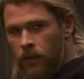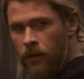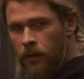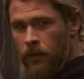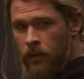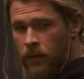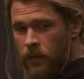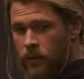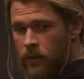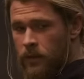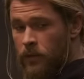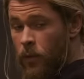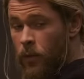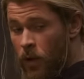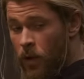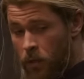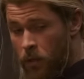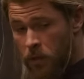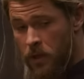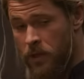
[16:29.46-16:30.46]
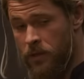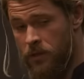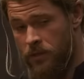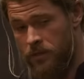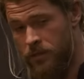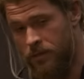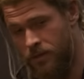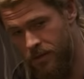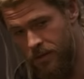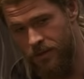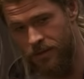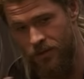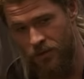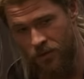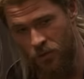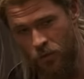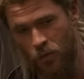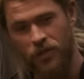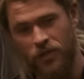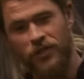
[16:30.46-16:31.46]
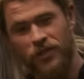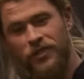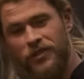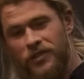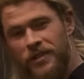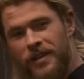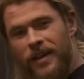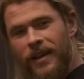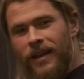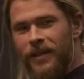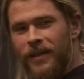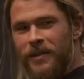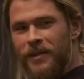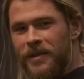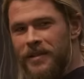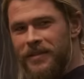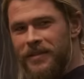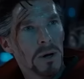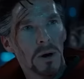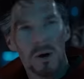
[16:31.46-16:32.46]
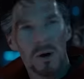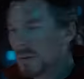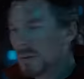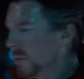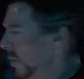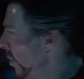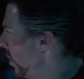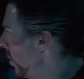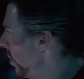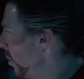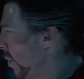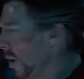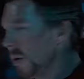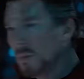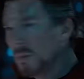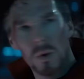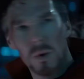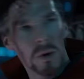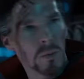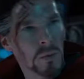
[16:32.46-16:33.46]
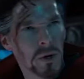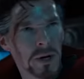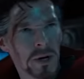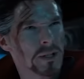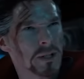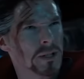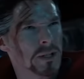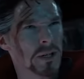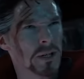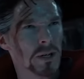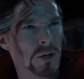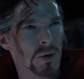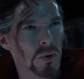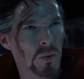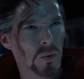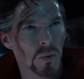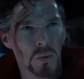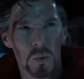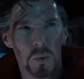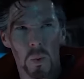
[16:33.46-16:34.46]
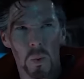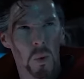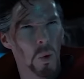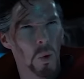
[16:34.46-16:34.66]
Who built a machine capable of locating it? Why is there only one such machine?